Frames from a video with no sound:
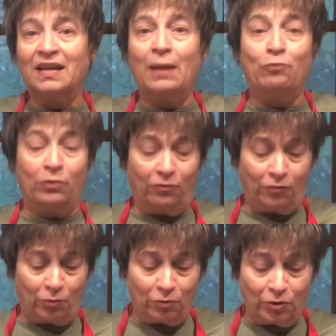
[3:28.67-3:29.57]
I
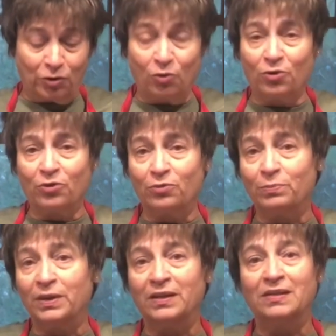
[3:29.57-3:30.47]
prefer the northern
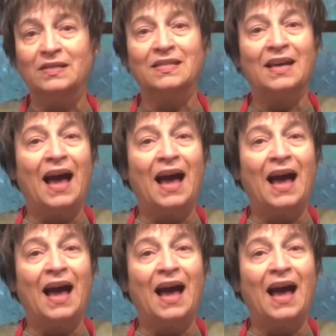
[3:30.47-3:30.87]
beans.